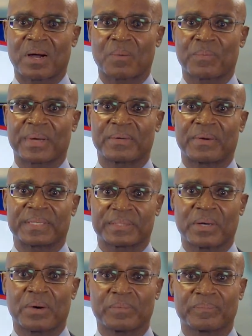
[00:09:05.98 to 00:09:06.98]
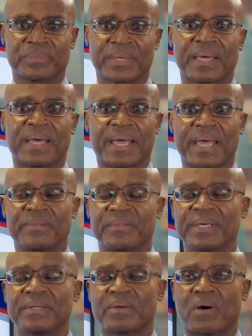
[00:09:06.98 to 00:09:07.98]
operate on its own. And
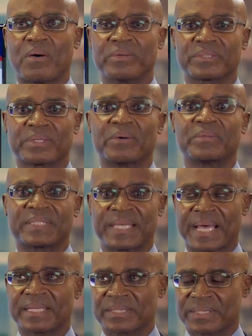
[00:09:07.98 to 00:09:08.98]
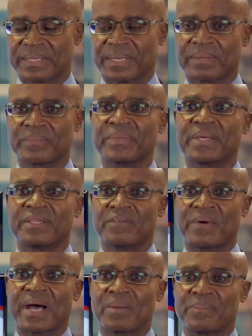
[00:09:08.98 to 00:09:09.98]
then also testing the
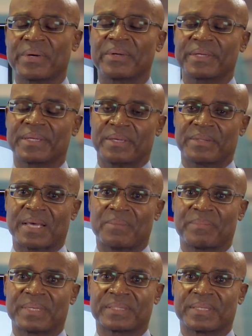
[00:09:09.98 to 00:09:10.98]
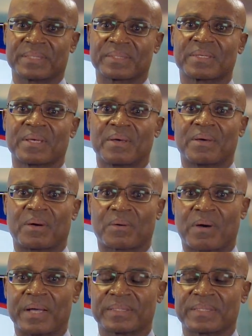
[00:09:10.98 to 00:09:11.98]
viability of that business
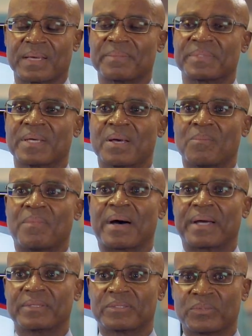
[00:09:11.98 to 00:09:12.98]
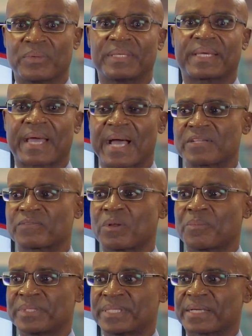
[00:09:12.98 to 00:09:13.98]
concept by doing the cash flow
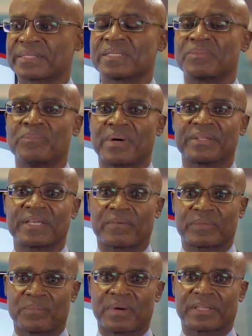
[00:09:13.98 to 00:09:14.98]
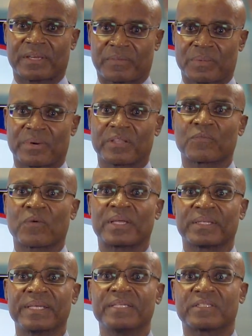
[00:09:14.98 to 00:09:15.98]
projections month after month after month for
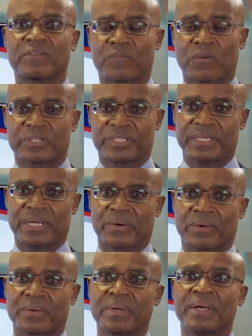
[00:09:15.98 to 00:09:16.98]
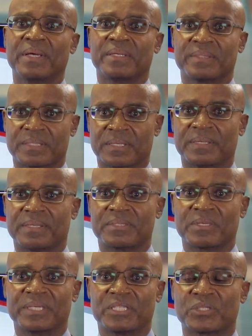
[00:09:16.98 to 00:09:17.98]
at least the first year
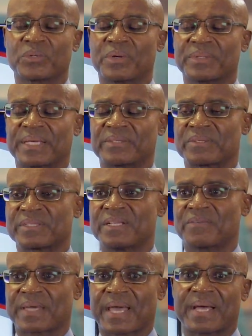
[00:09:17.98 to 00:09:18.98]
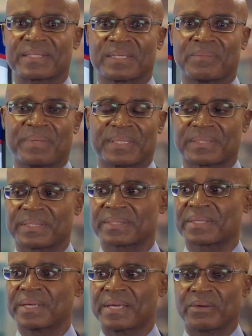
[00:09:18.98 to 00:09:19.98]
to ensure that there's enough cash in the
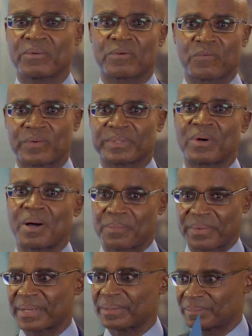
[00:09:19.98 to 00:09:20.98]
business in order for it to operate.